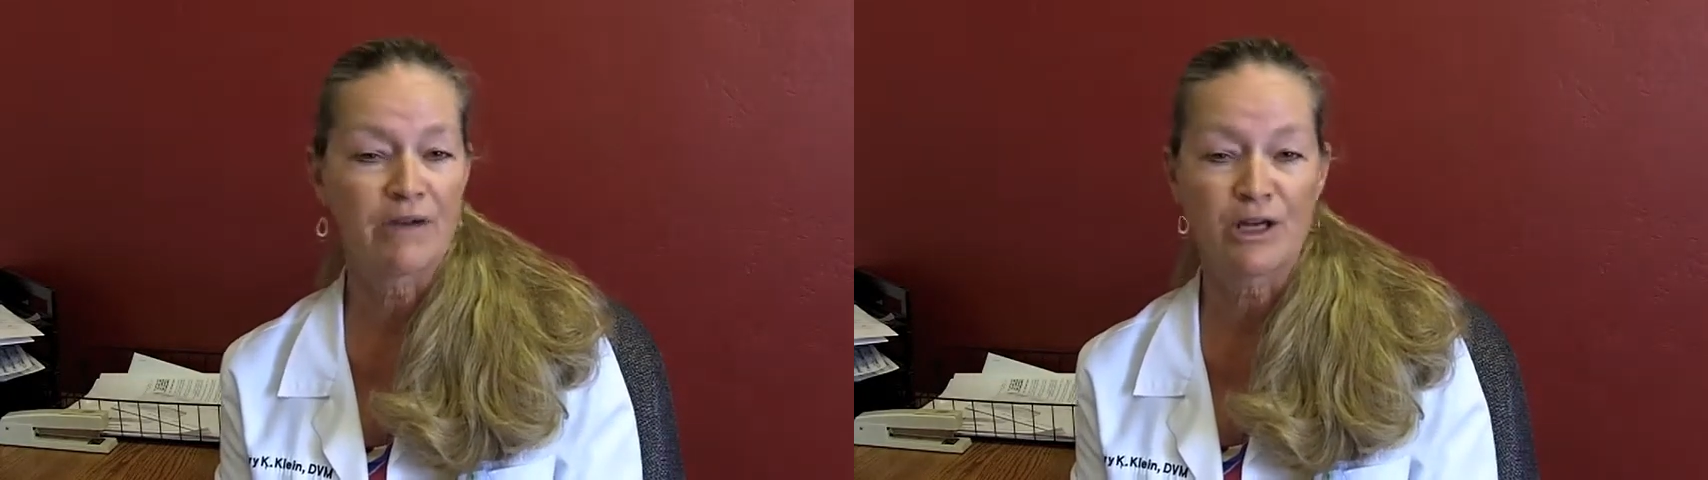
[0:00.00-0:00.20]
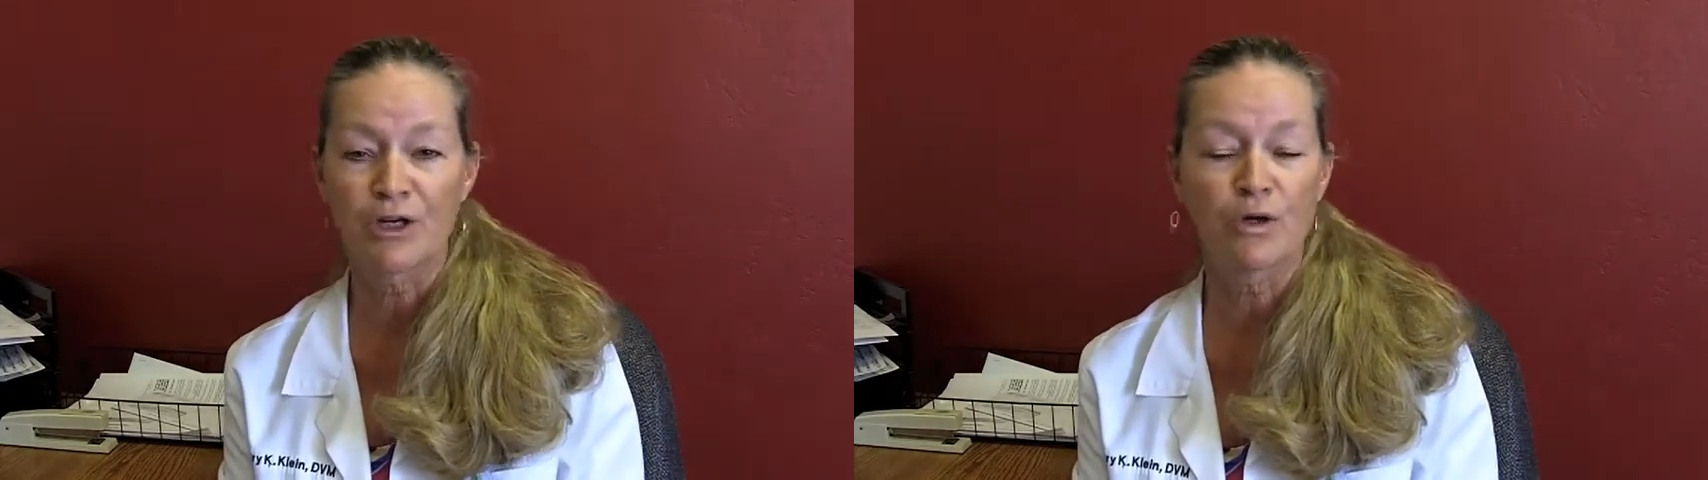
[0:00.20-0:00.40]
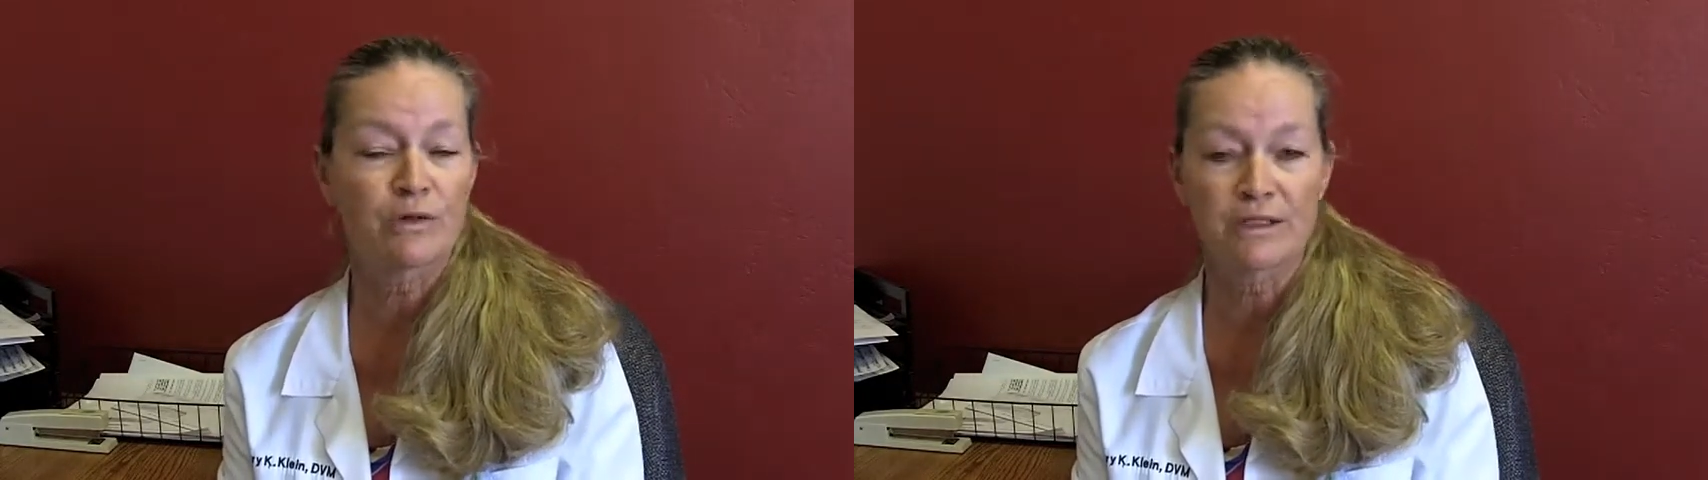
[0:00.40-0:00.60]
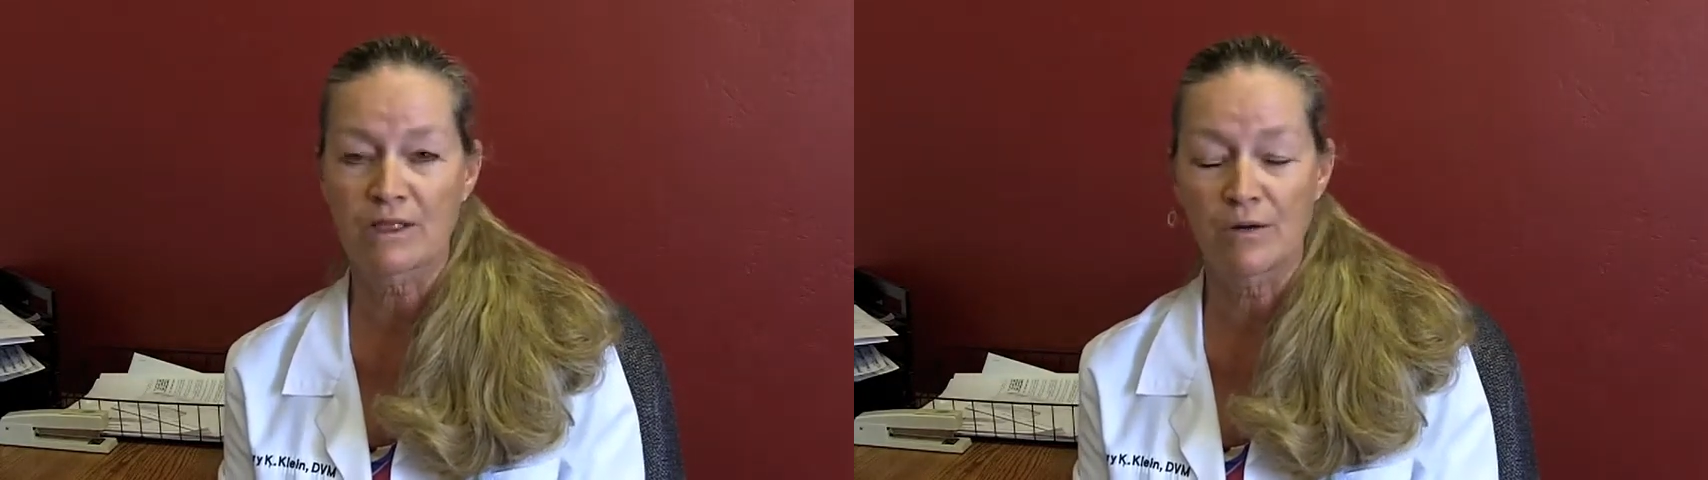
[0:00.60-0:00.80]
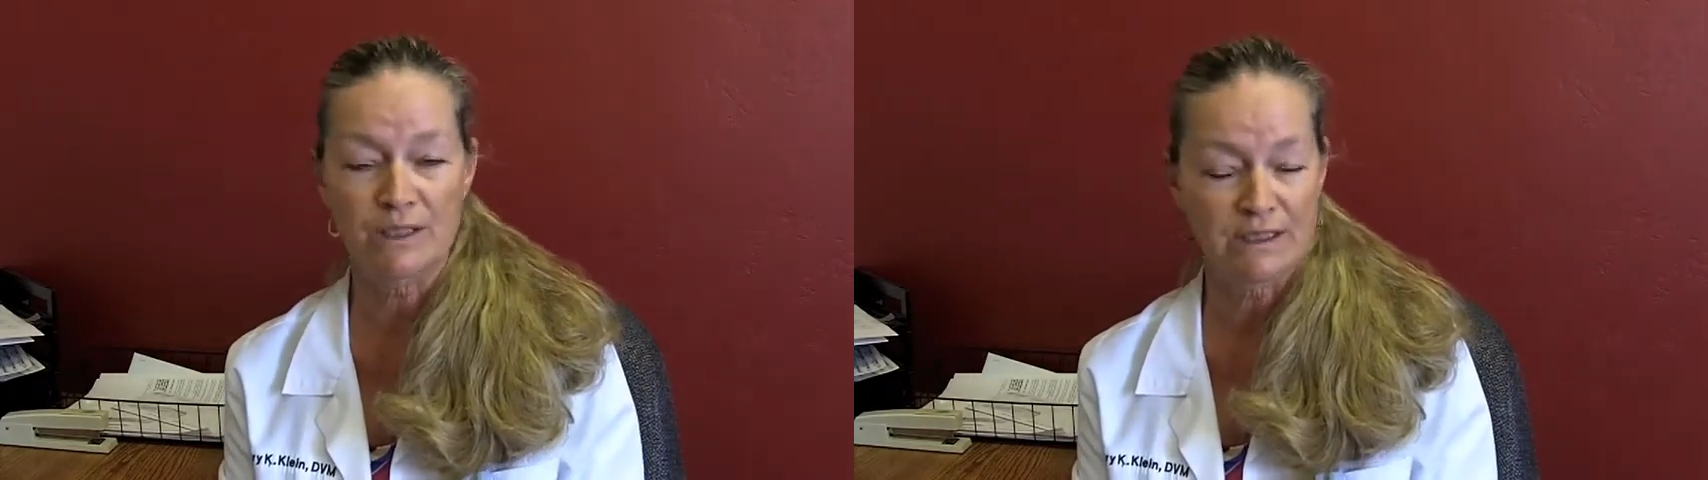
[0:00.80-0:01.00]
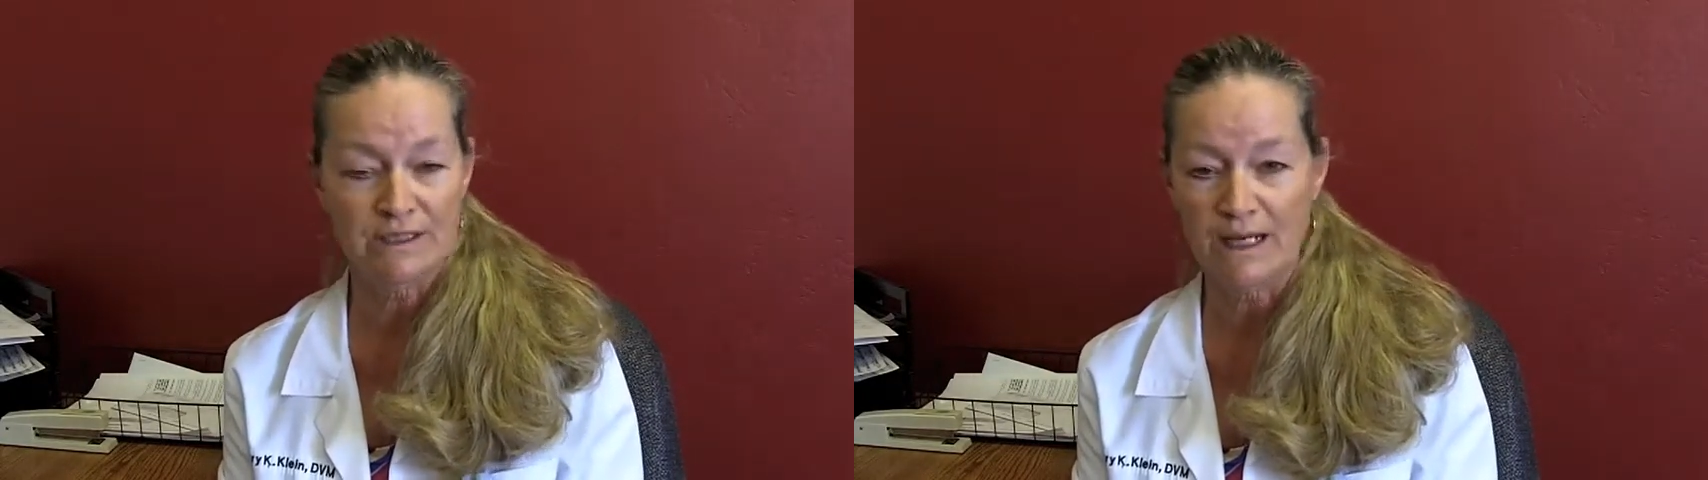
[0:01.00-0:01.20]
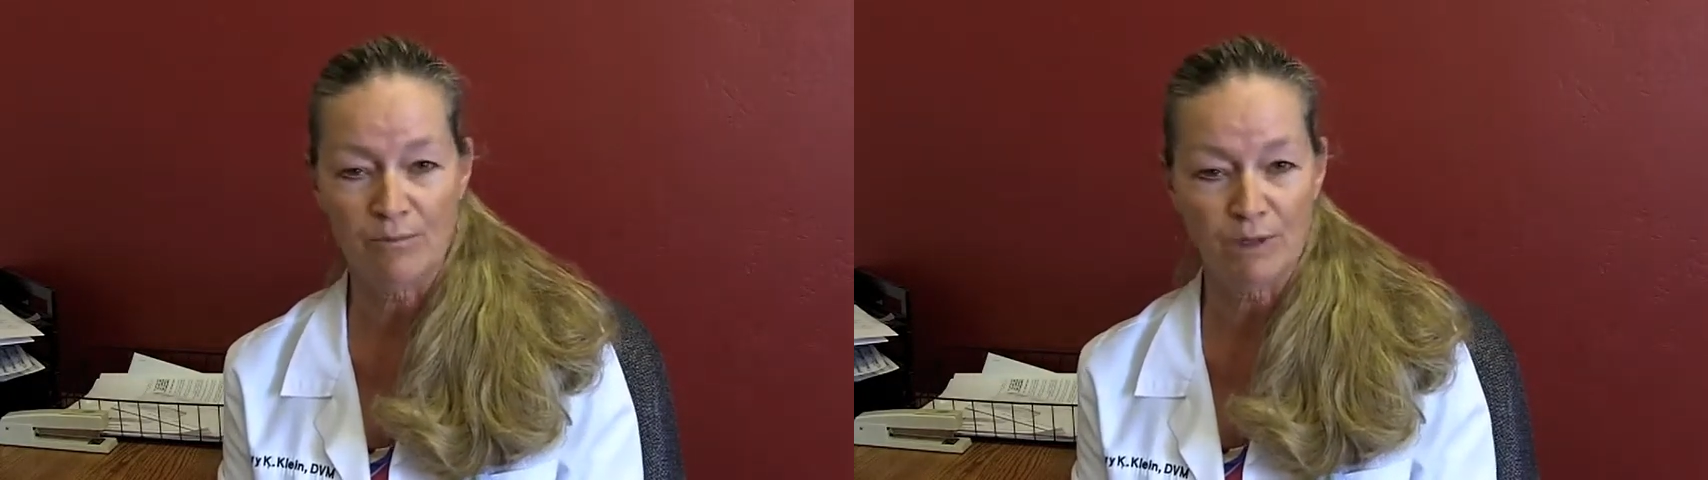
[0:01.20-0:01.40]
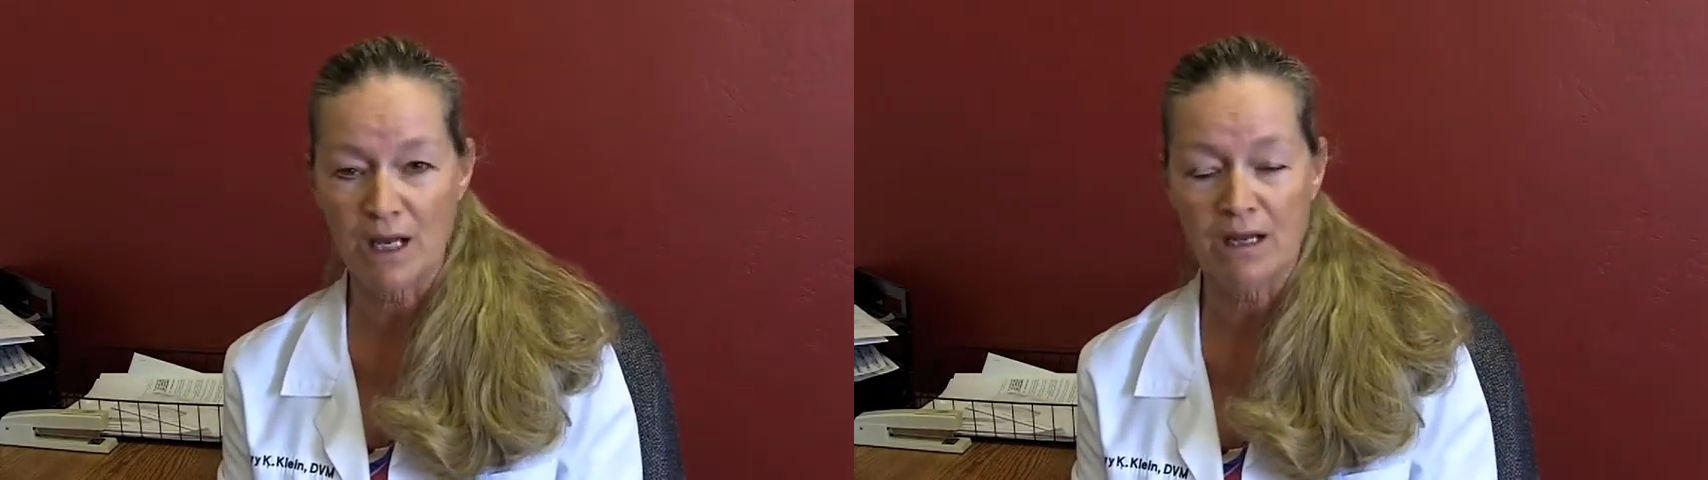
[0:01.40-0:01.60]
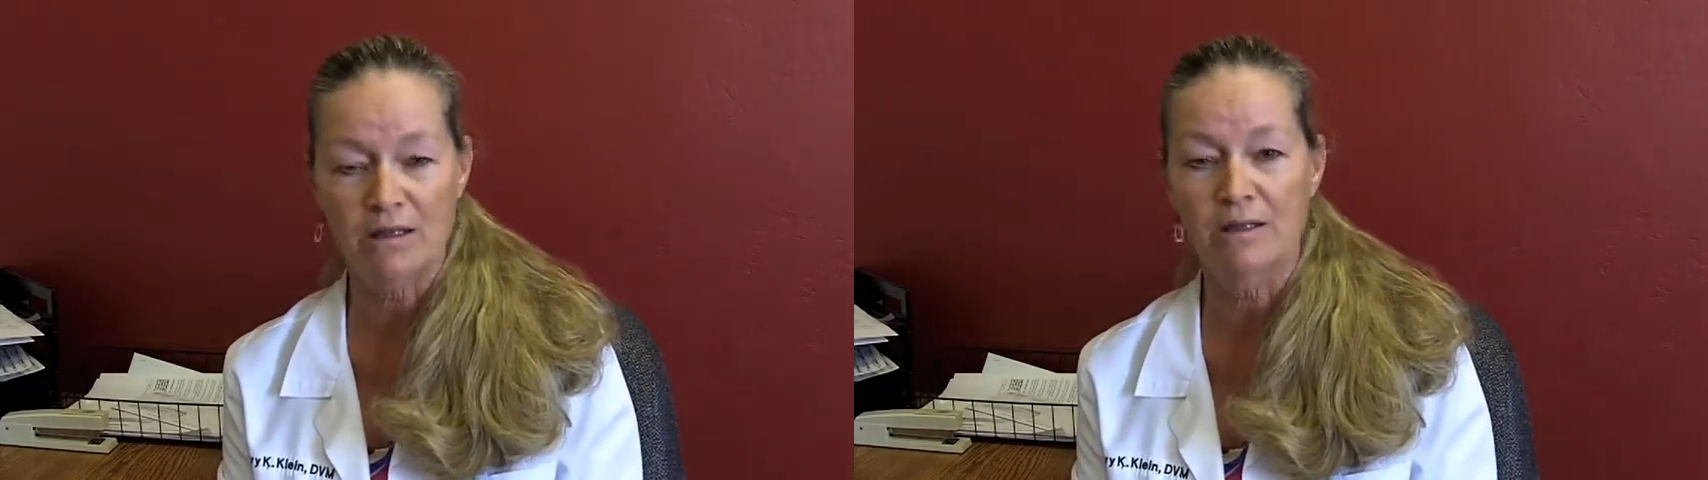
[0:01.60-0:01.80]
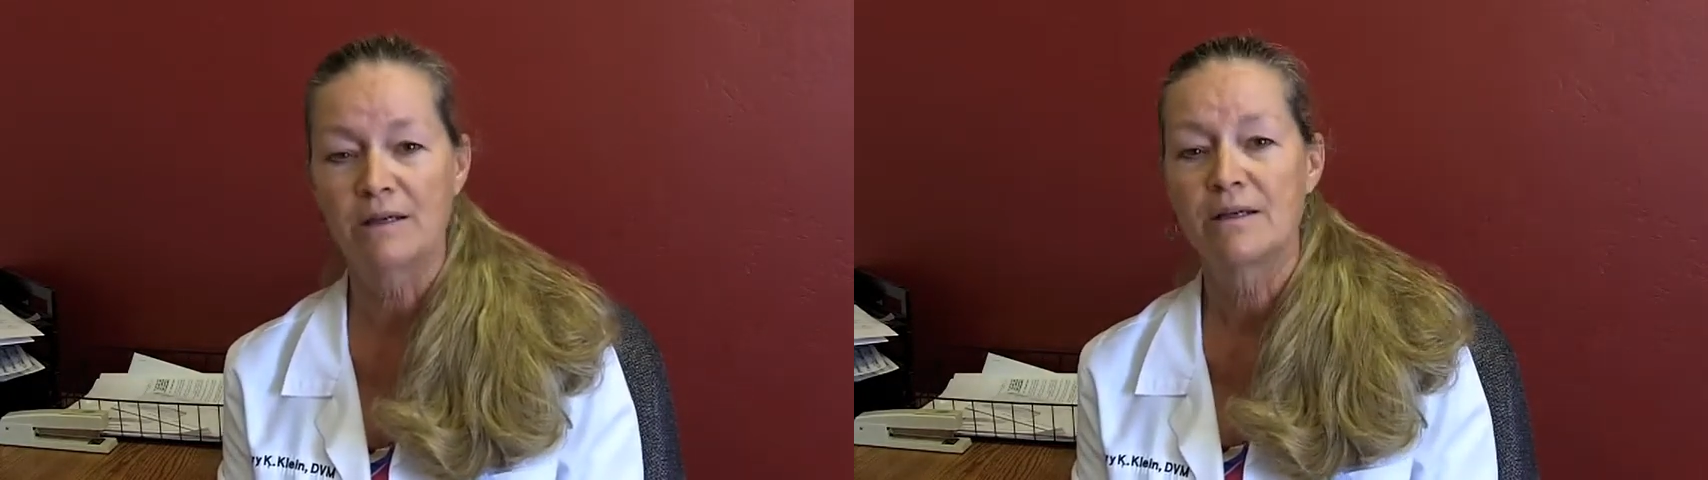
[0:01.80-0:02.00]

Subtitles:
a hair coat that's always the same length,